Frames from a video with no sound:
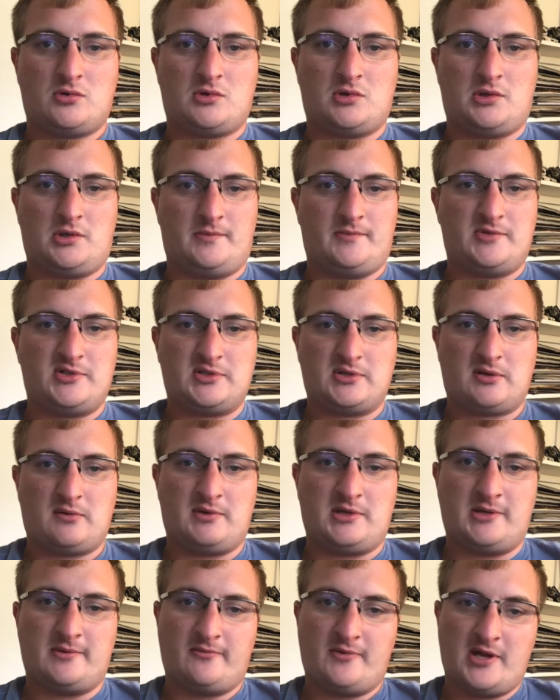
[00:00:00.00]
it's gonna
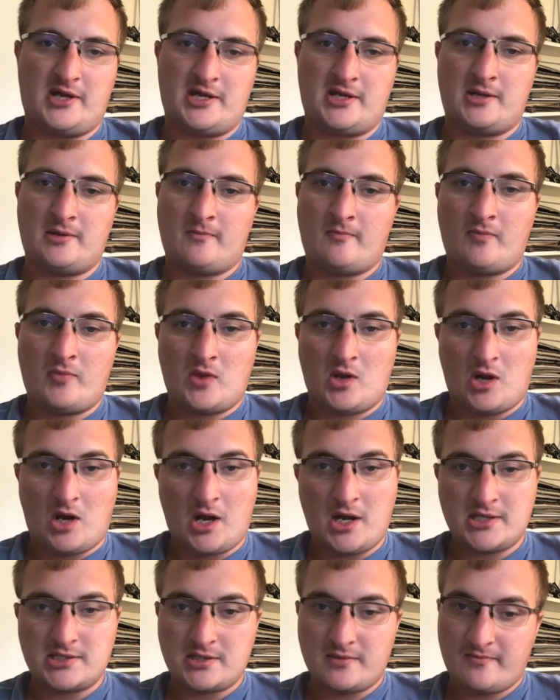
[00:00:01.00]
be pretty
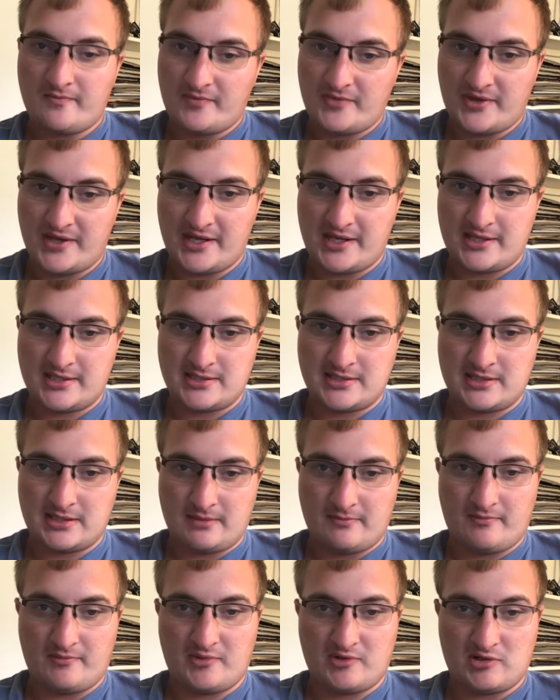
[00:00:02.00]
awesome things
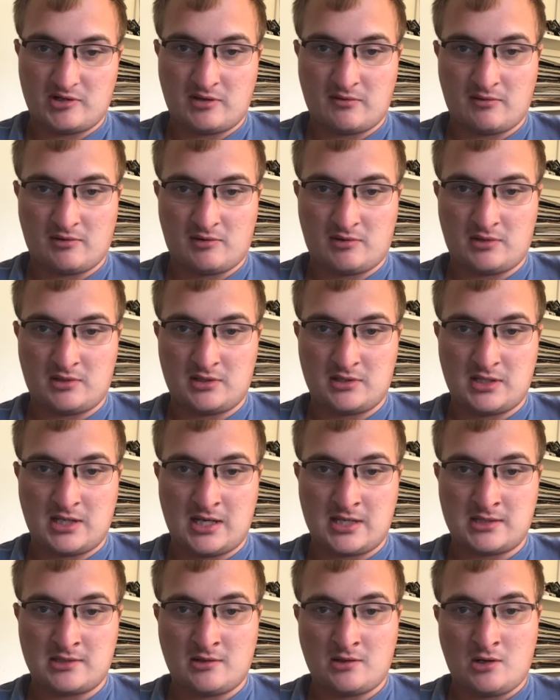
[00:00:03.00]
and bits of everything like that.